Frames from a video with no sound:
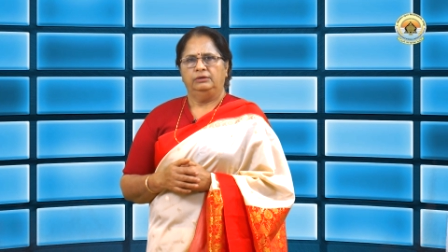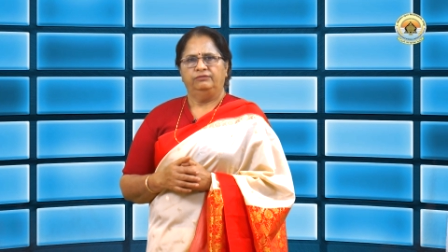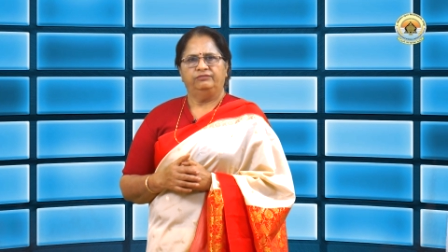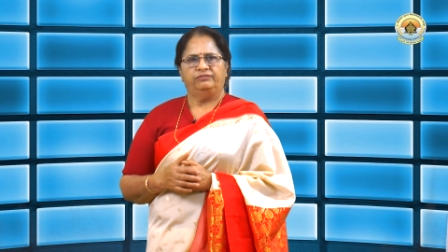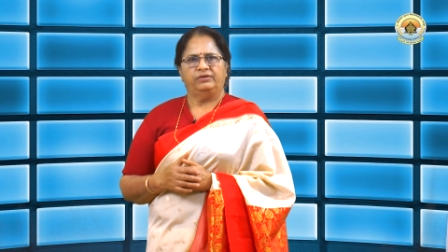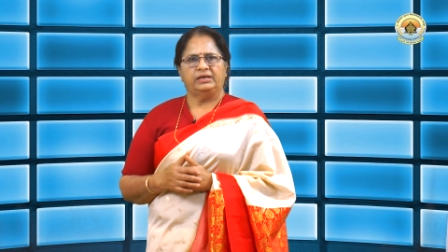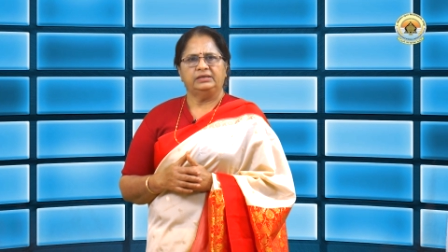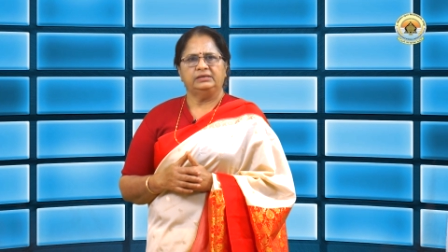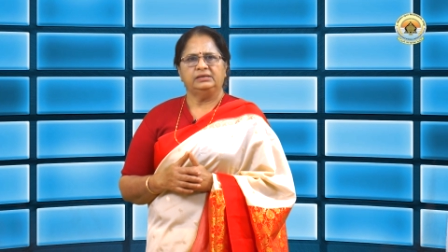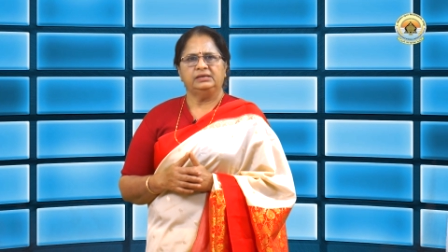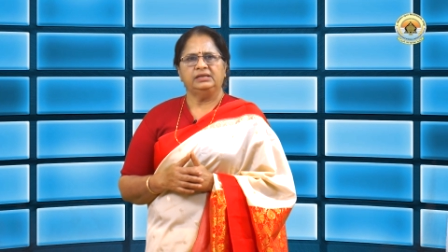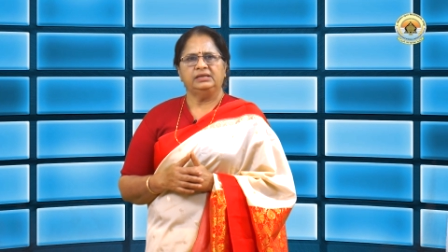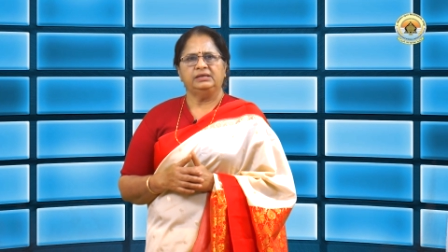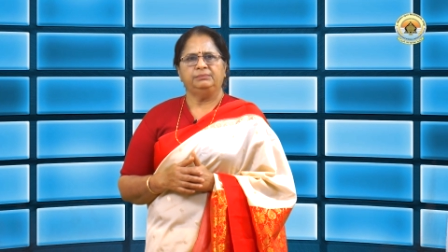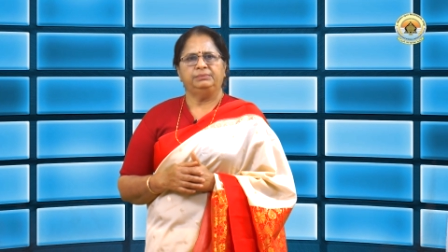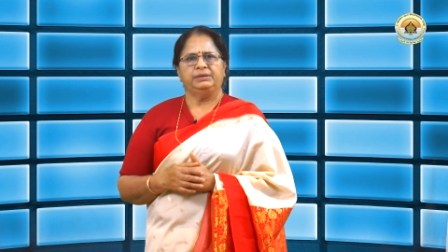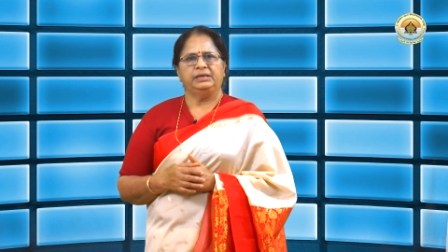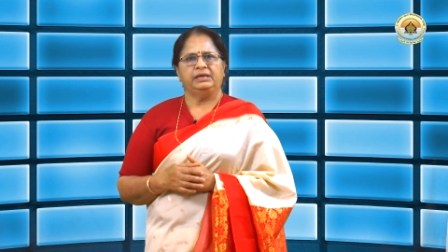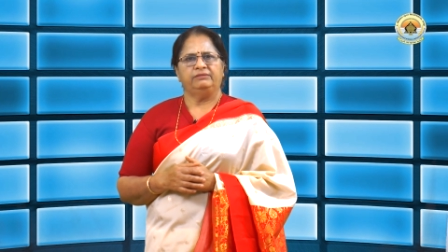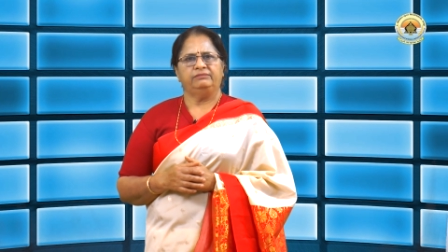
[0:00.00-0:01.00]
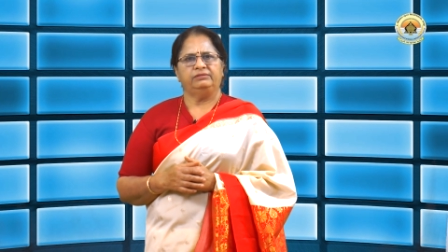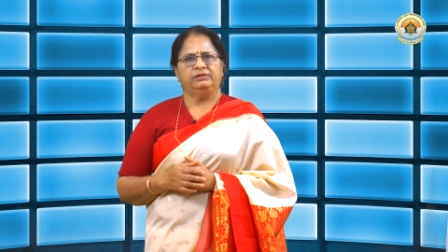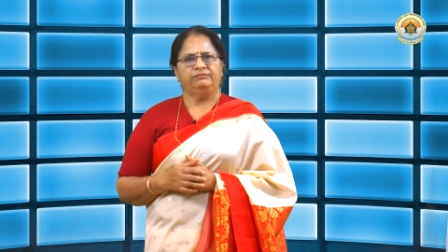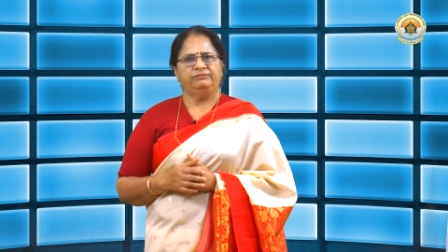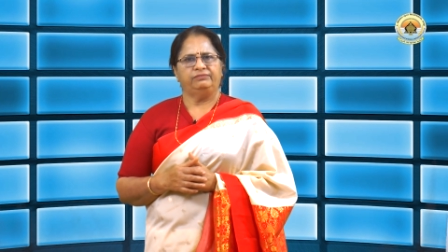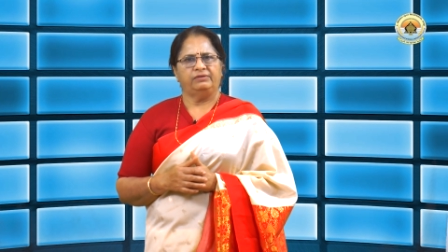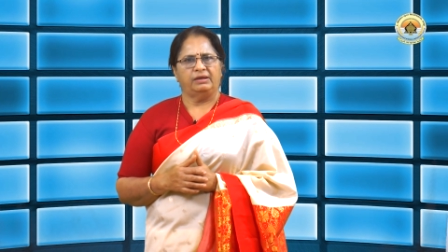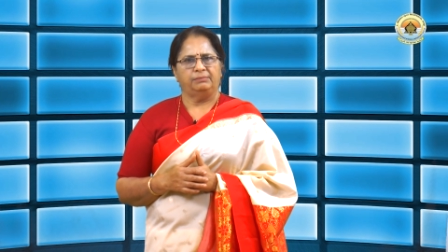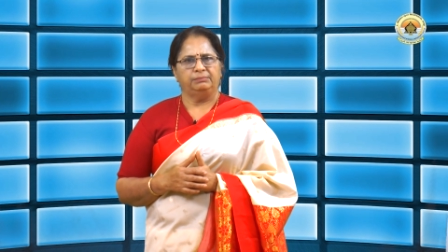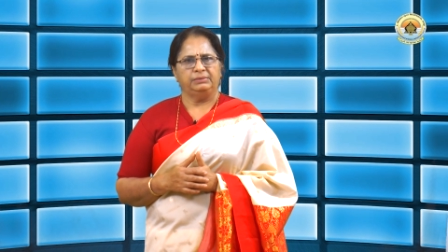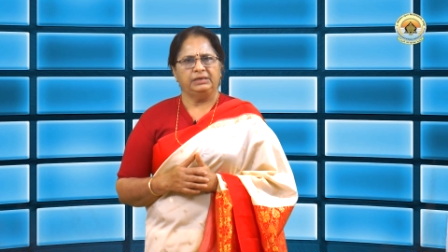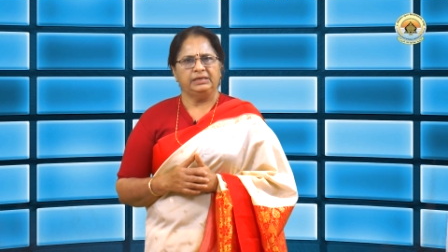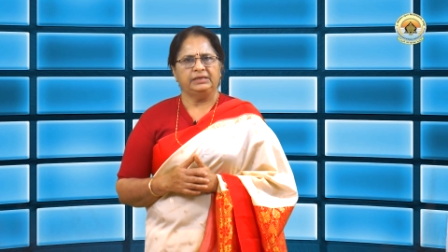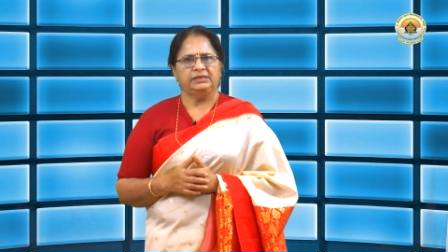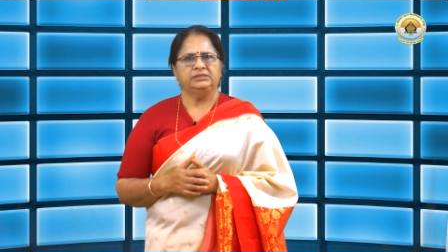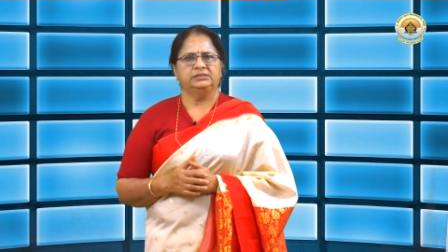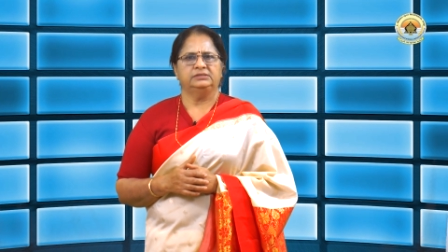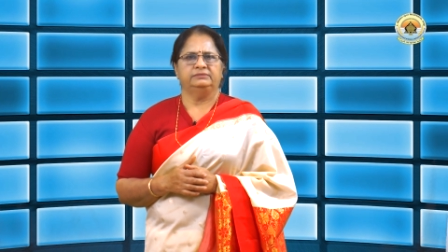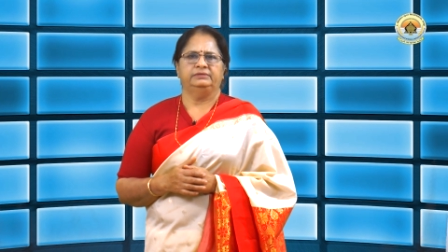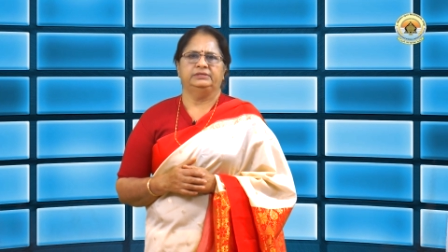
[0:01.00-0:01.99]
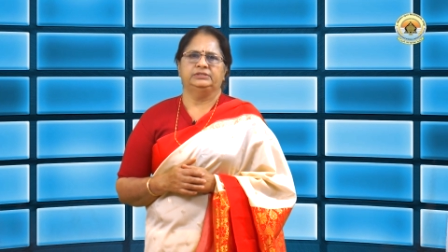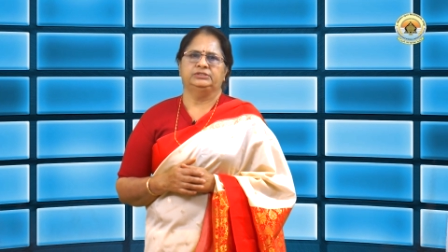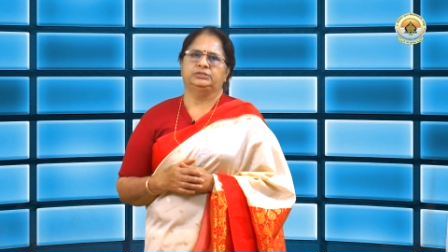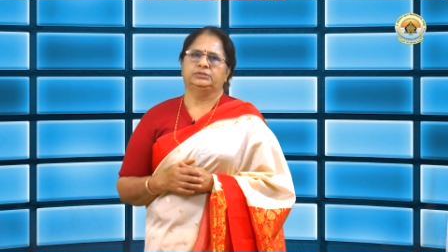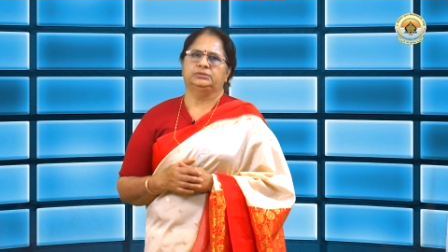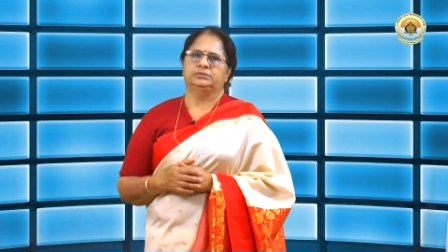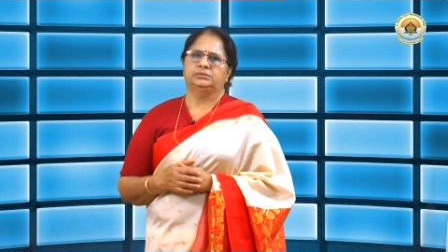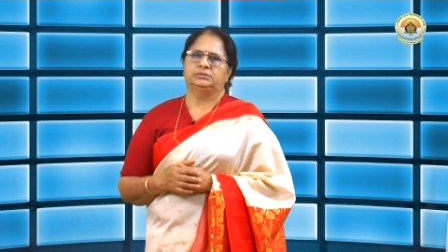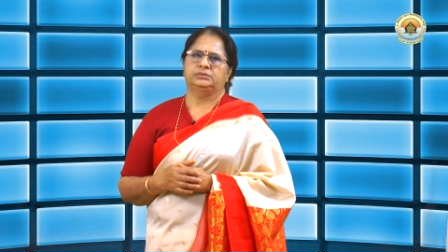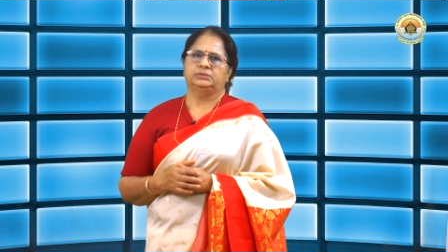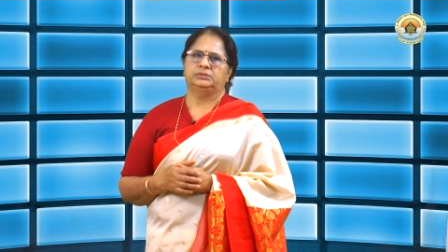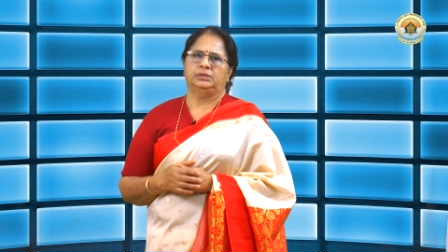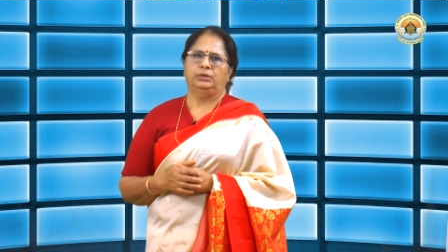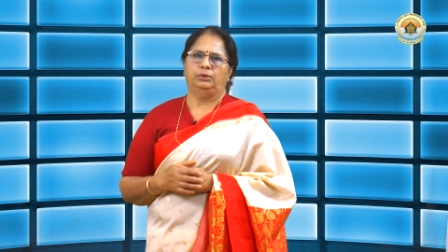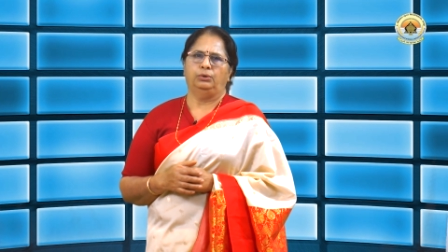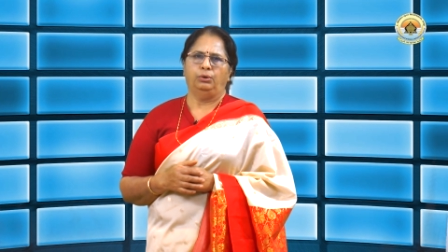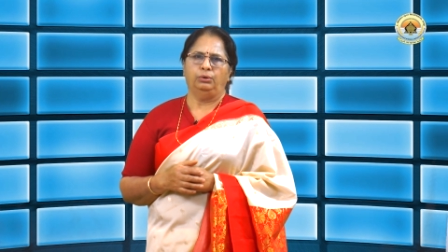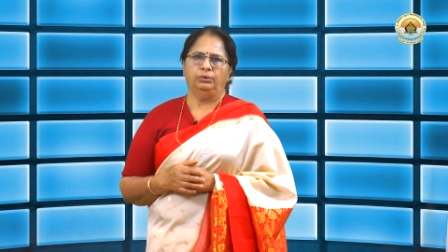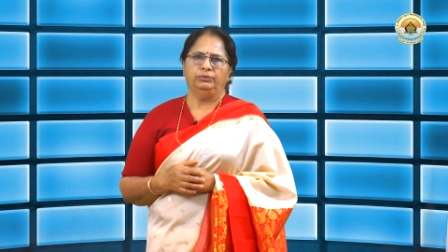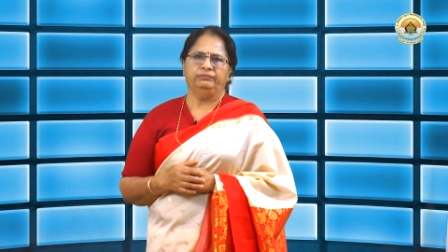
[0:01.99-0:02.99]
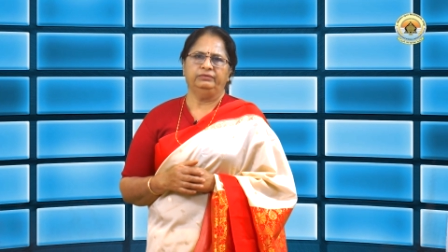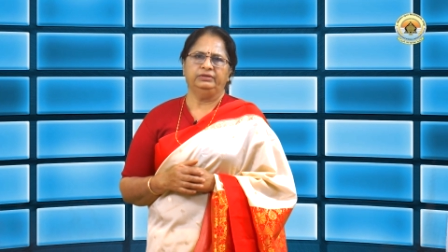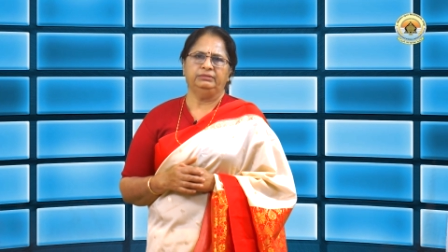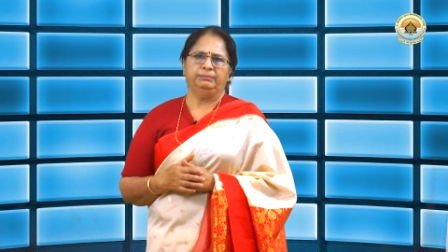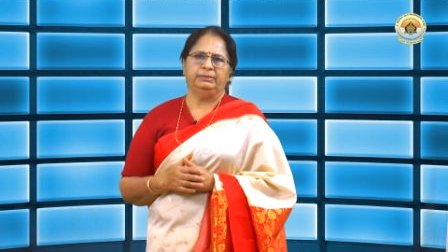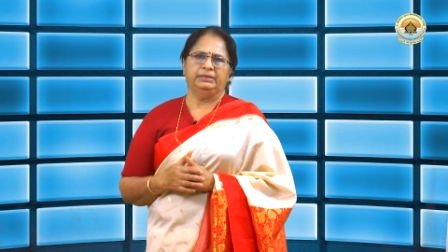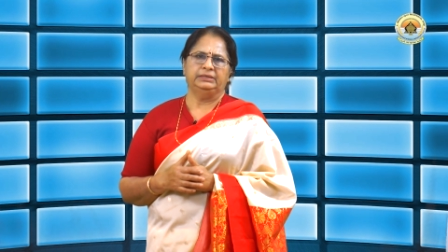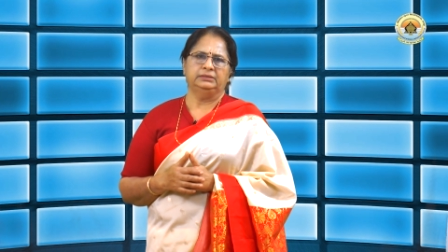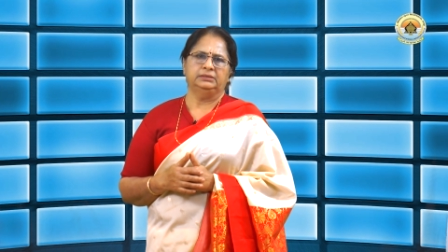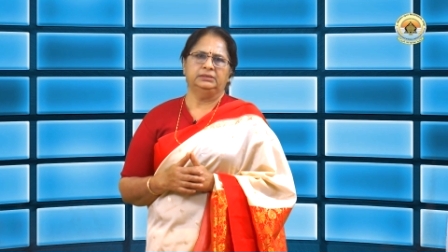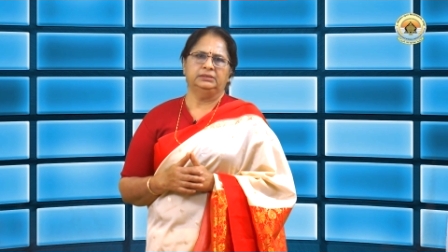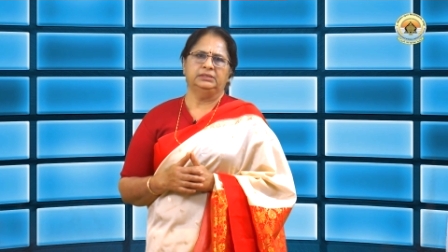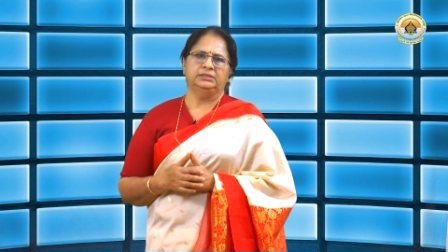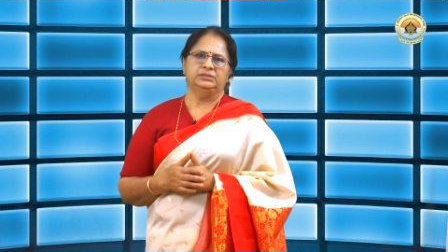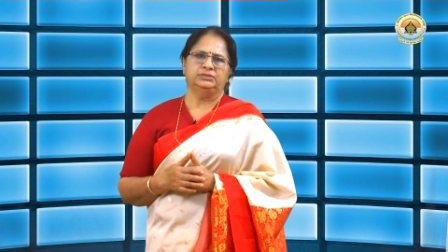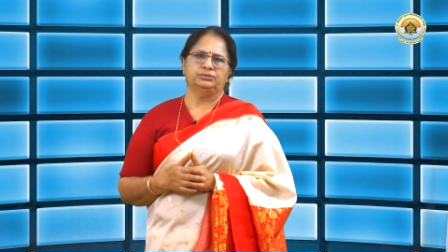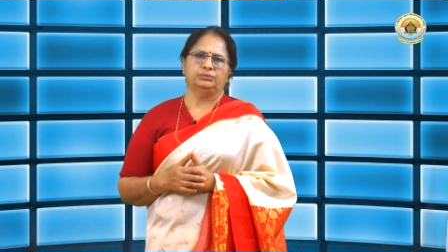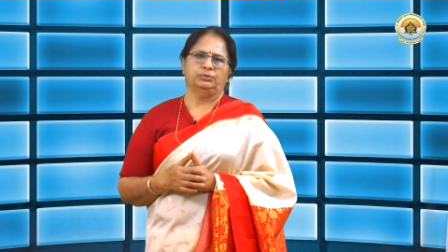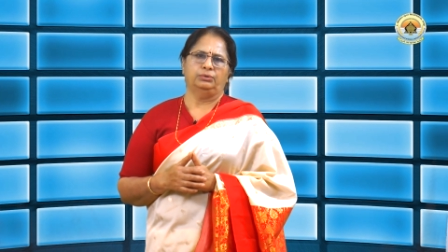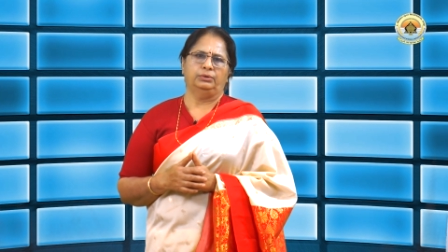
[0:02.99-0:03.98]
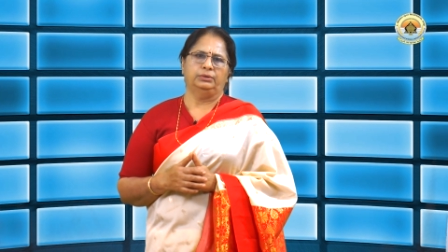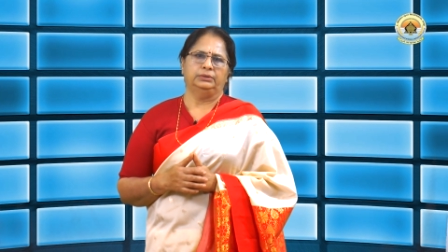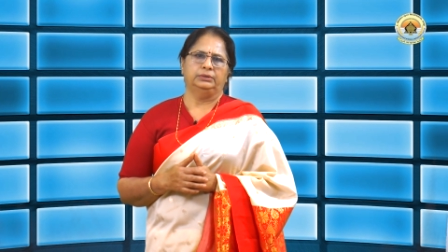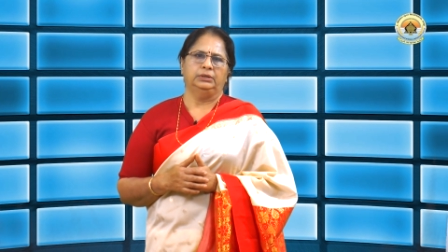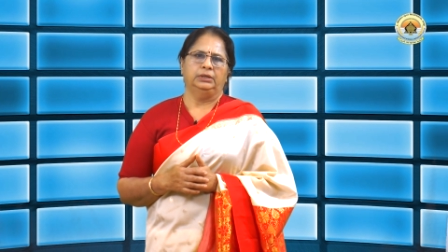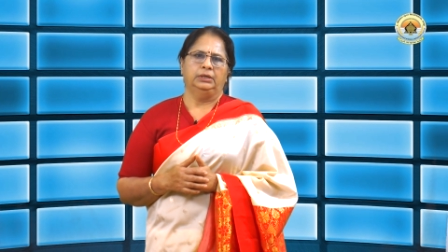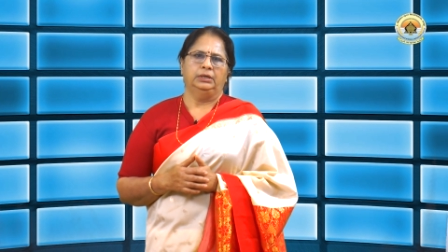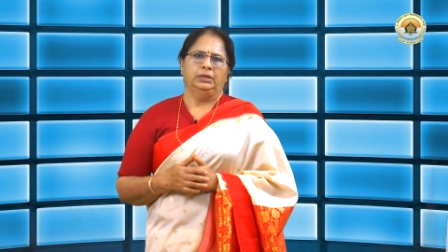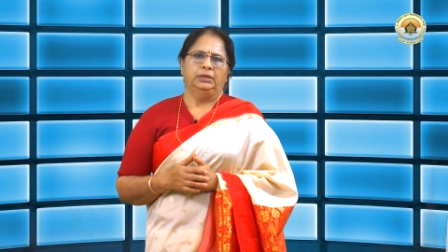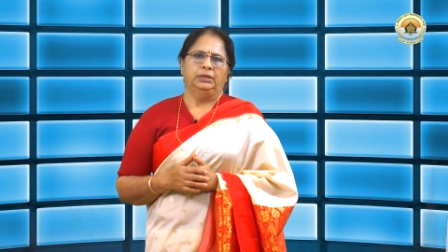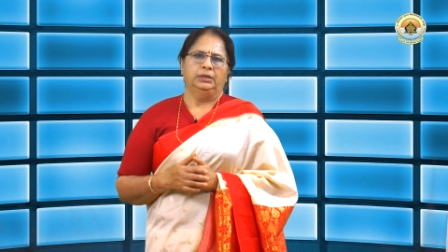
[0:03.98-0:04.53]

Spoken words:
Finally, behavioral family interventions along with maintenance on